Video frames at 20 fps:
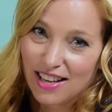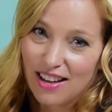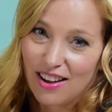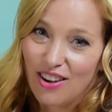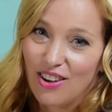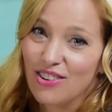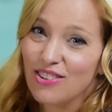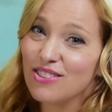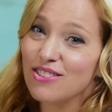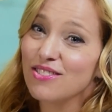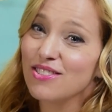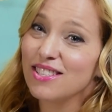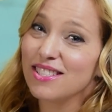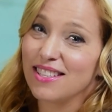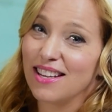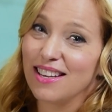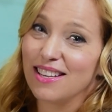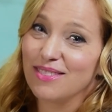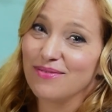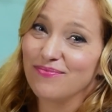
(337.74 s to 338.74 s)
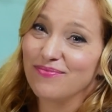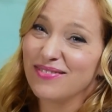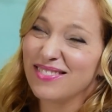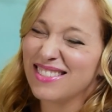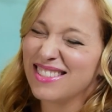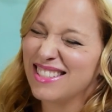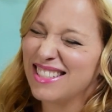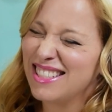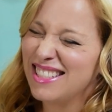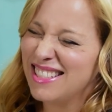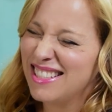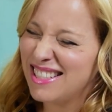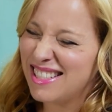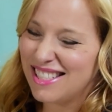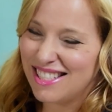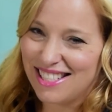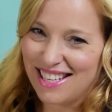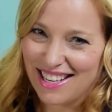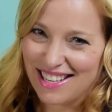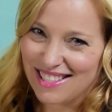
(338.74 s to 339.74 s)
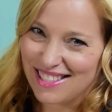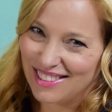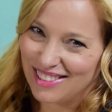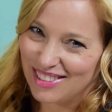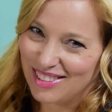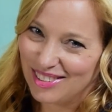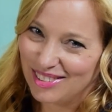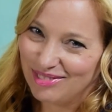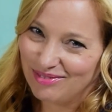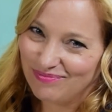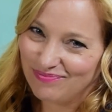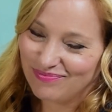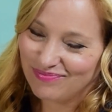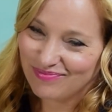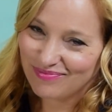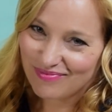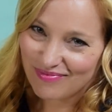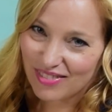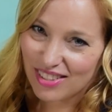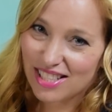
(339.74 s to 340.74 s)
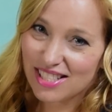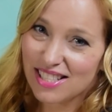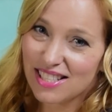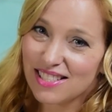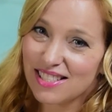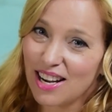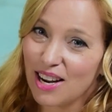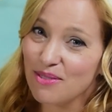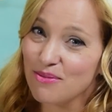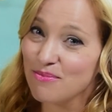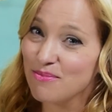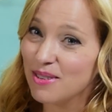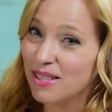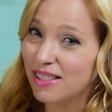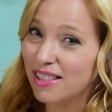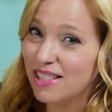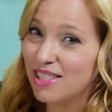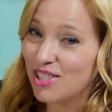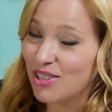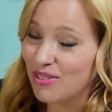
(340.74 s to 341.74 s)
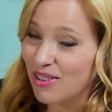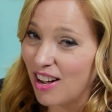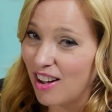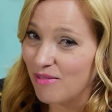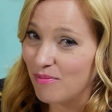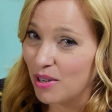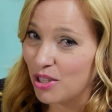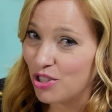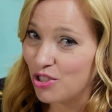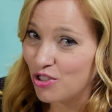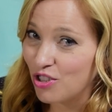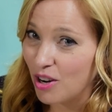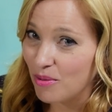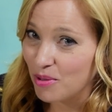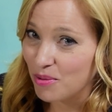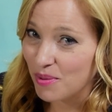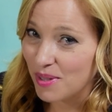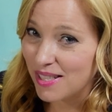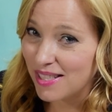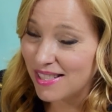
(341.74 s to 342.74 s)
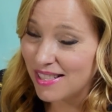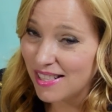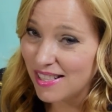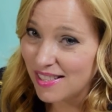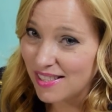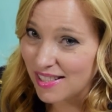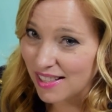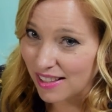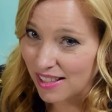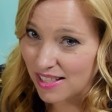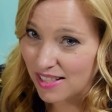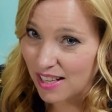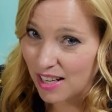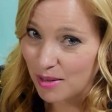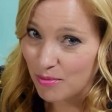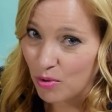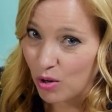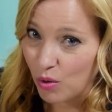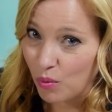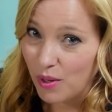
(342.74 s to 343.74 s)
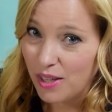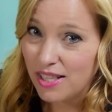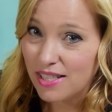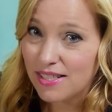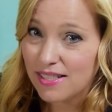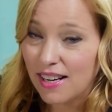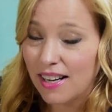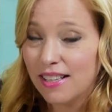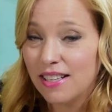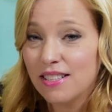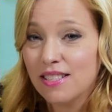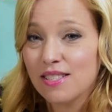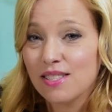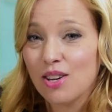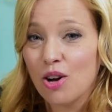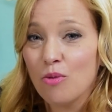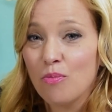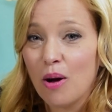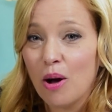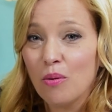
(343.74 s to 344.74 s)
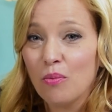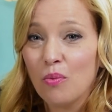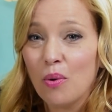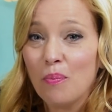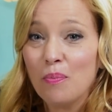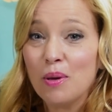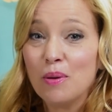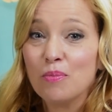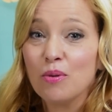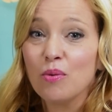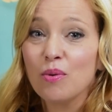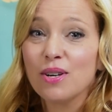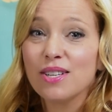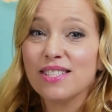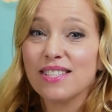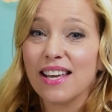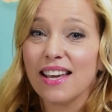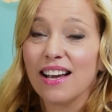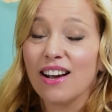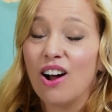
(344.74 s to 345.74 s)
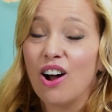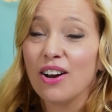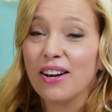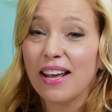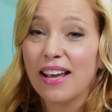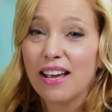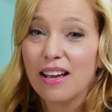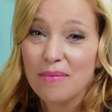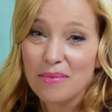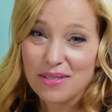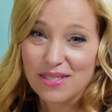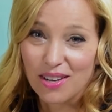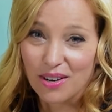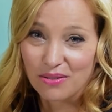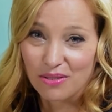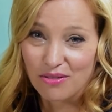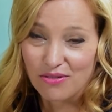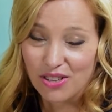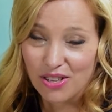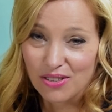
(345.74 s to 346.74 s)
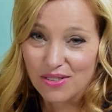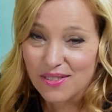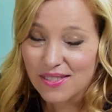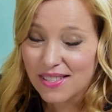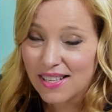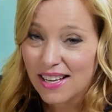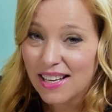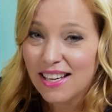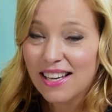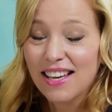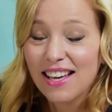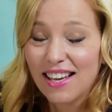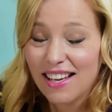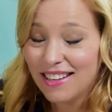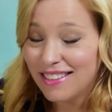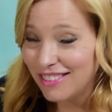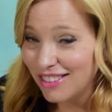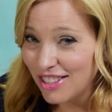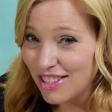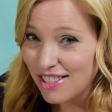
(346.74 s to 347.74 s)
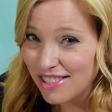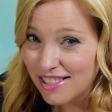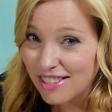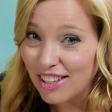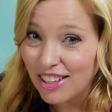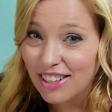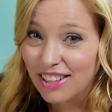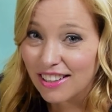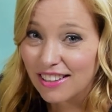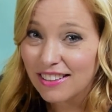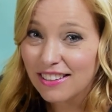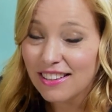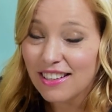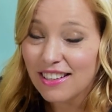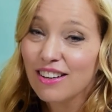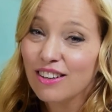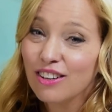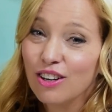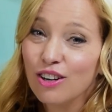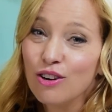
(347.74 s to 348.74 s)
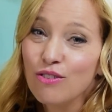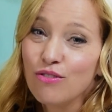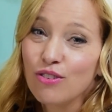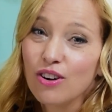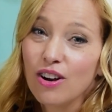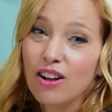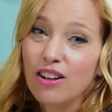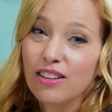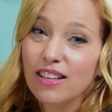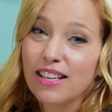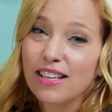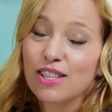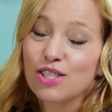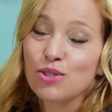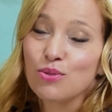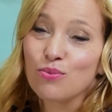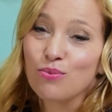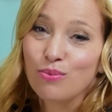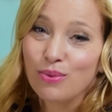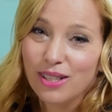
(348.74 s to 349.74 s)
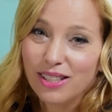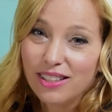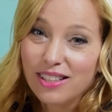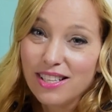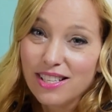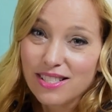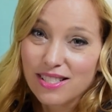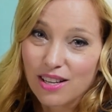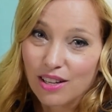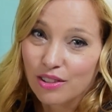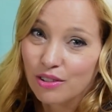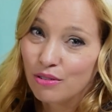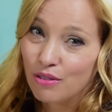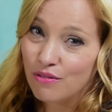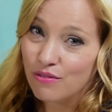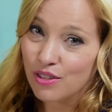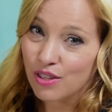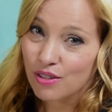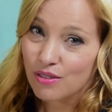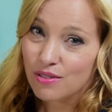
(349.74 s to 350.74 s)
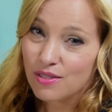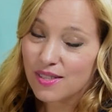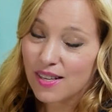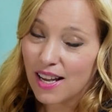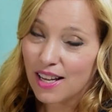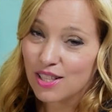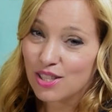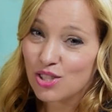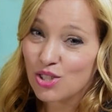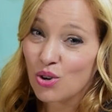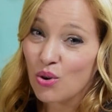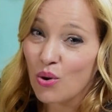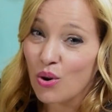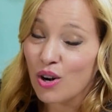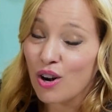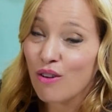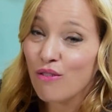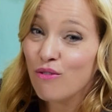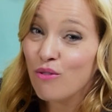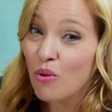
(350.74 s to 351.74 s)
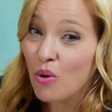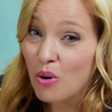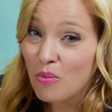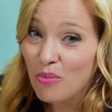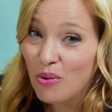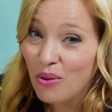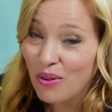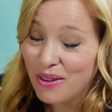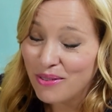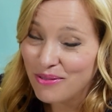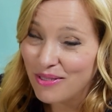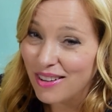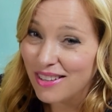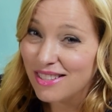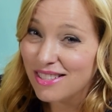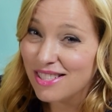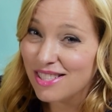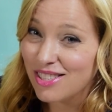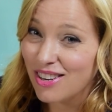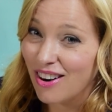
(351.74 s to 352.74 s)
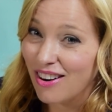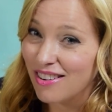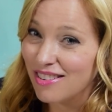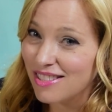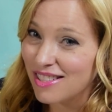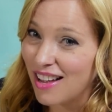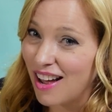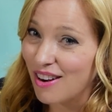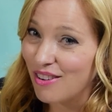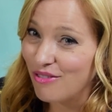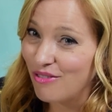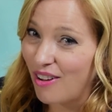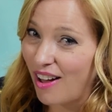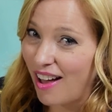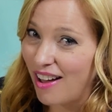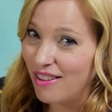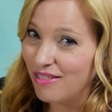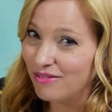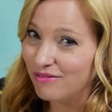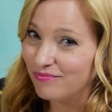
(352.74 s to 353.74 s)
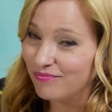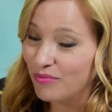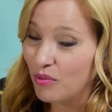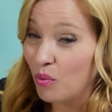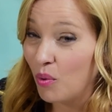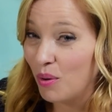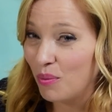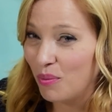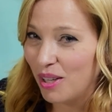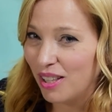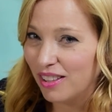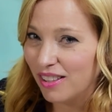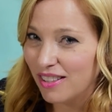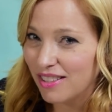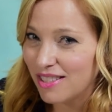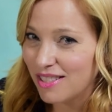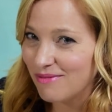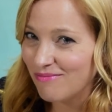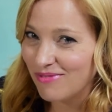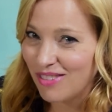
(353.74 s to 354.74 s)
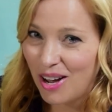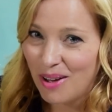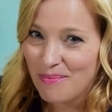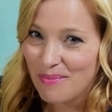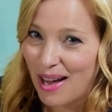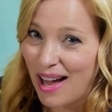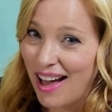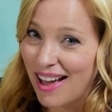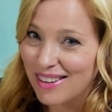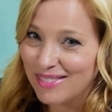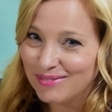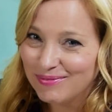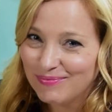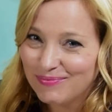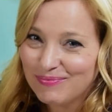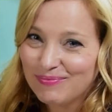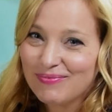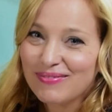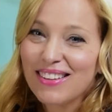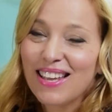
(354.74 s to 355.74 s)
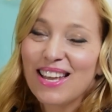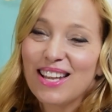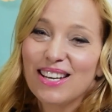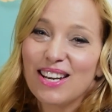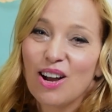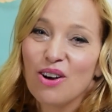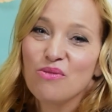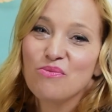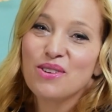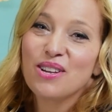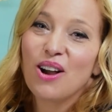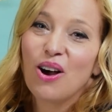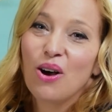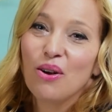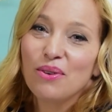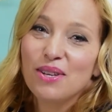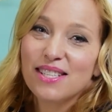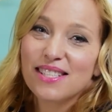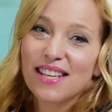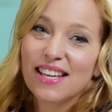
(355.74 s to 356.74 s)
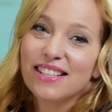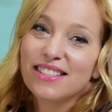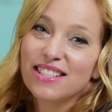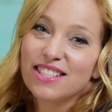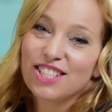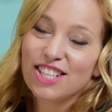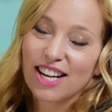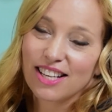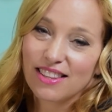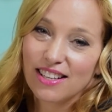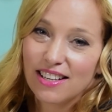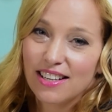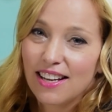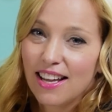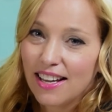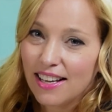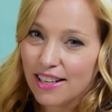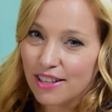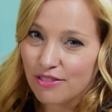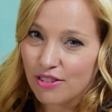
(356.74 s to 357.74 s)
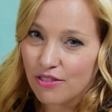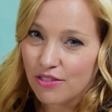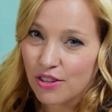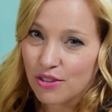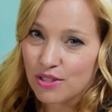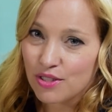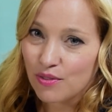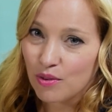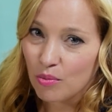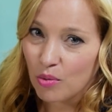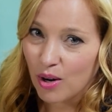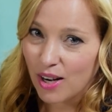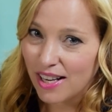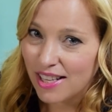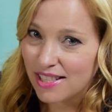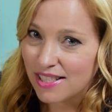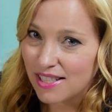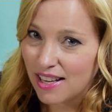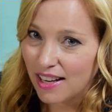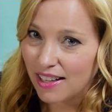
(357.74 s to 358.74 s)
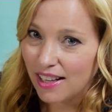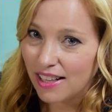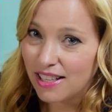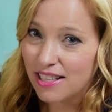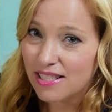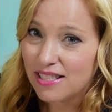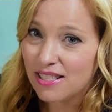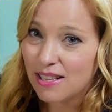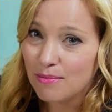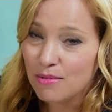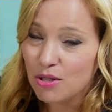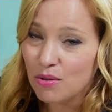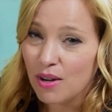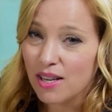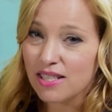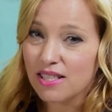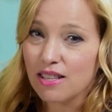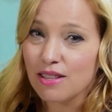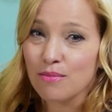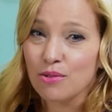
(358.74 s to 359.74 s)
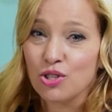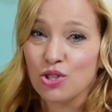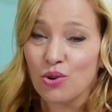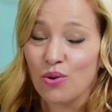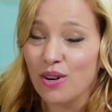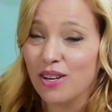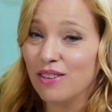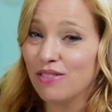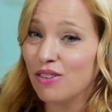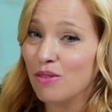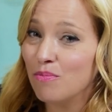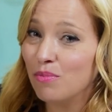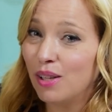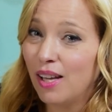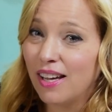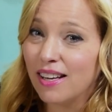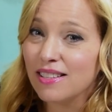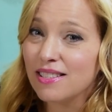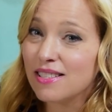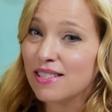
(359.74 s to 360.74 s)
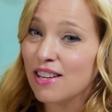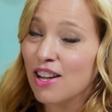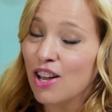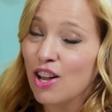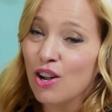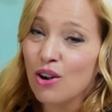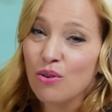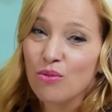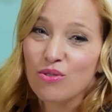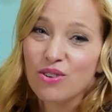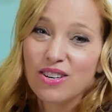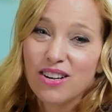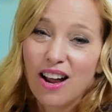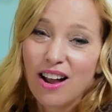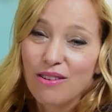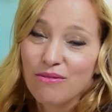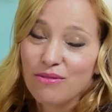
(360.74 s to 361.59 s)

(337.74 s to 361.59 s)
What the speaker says: All the same, it stings a little. Since I really don't have much trouble with seasickness anymore, we decided to scope out what people were saying on Amazon reviews, and it looks good. Overall, it gets really solid reviews and scored 4.1 stars out of 5 when we looked. Not bad. Now, we always like to check the negative reviews for more insight, and it seemed to us that the majority of complaints were not